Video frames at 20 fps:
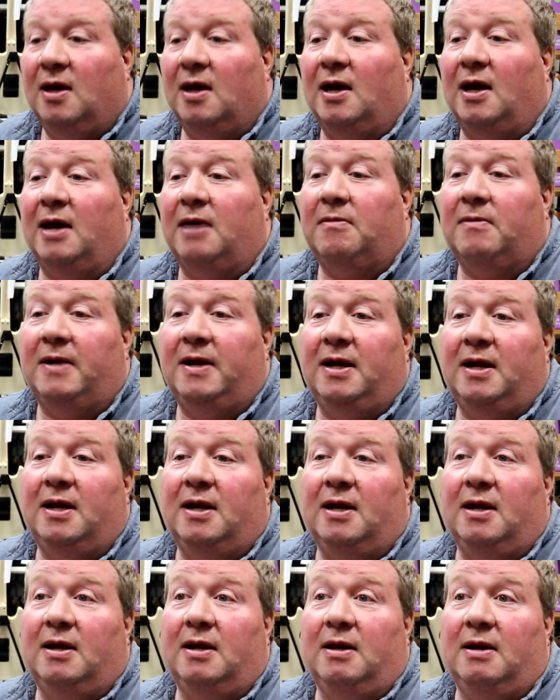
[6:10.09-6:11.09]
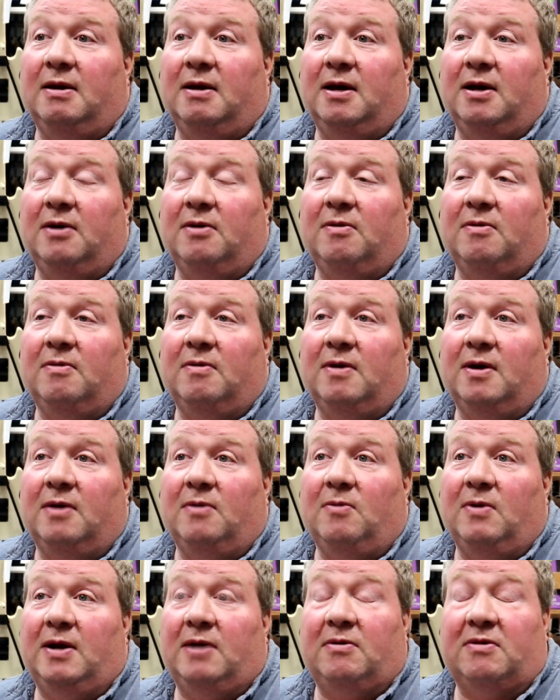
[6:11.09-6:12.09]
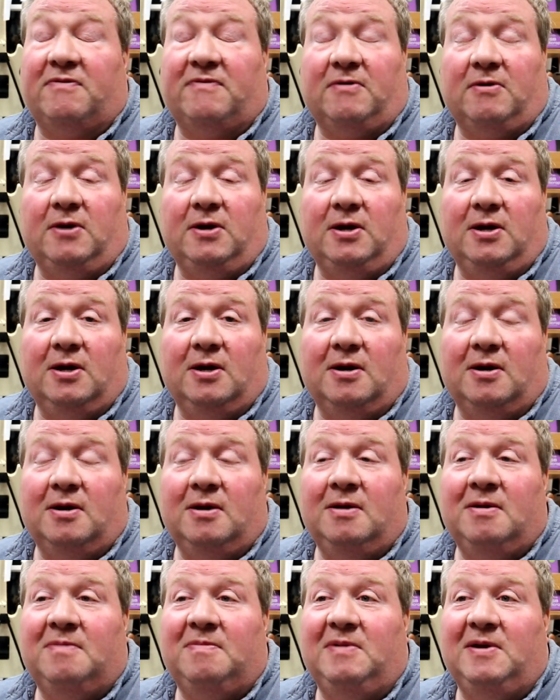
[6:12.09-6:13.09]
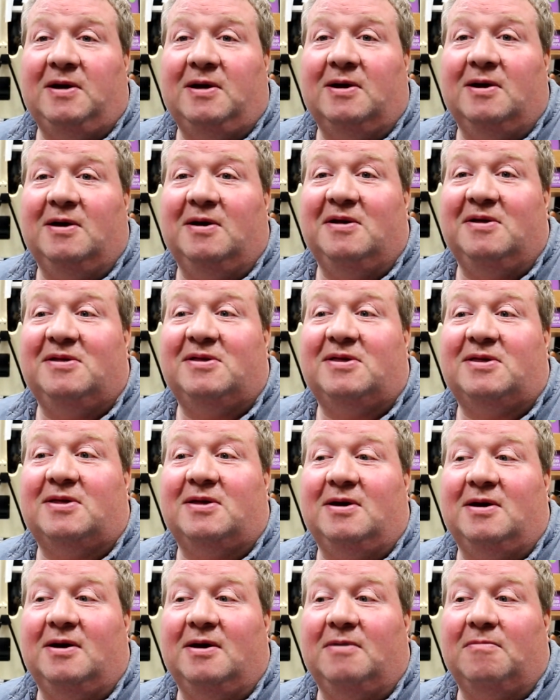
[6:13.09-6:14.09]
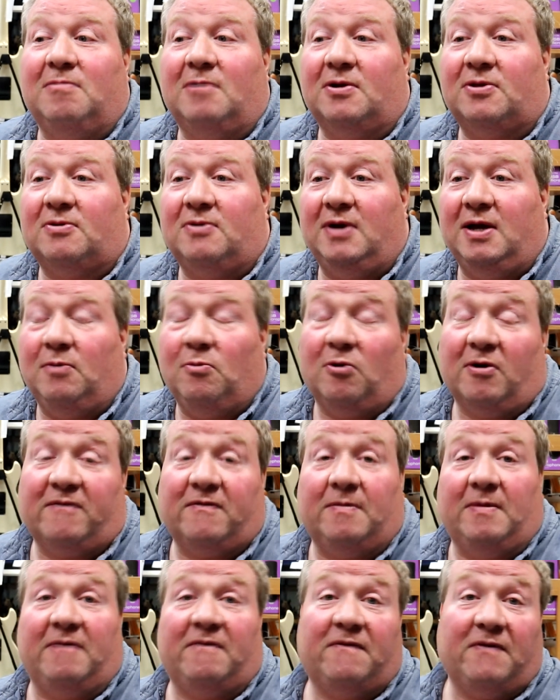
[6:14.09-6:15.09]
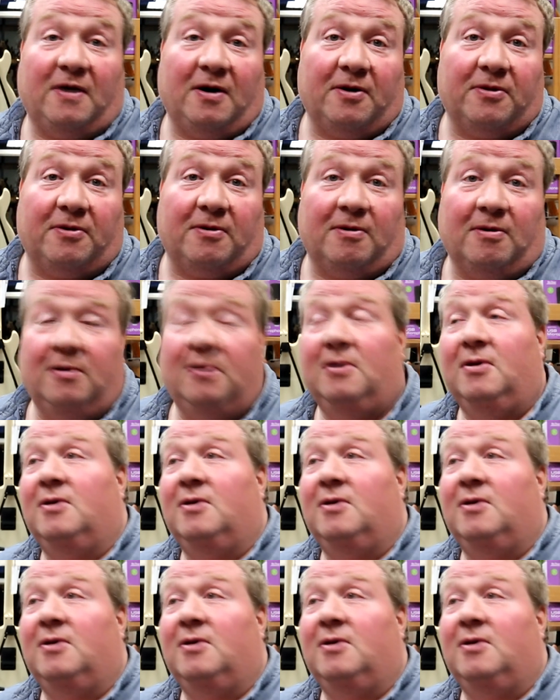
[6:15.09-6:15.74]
I read it when I was very young because Russell Ham worked for my father.